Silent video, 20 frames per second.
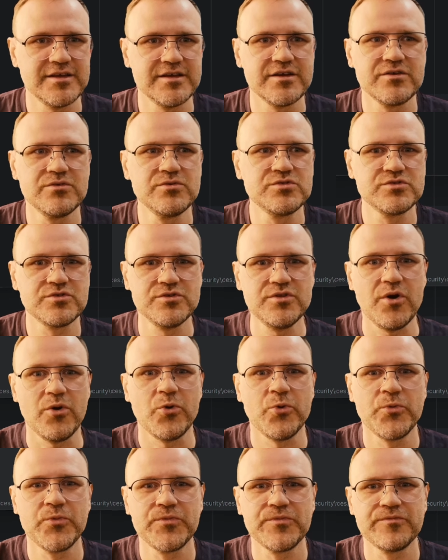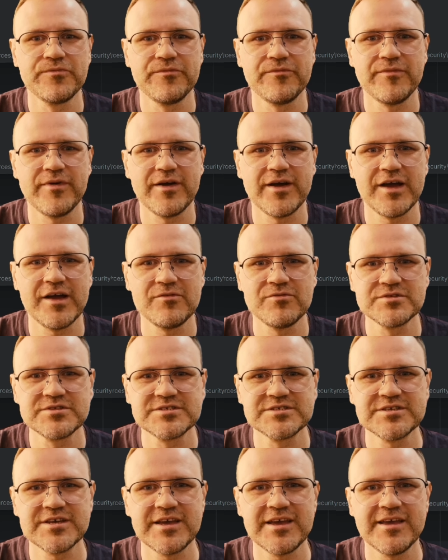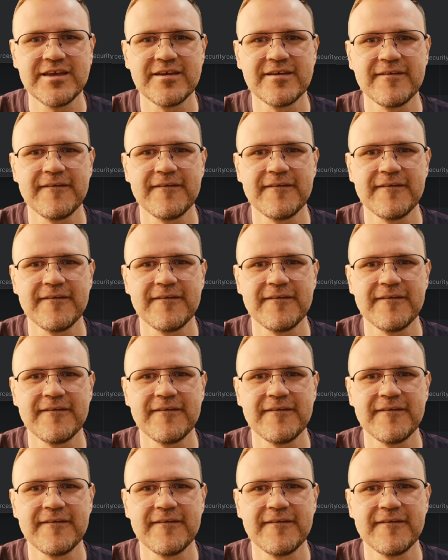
good to know, I would say.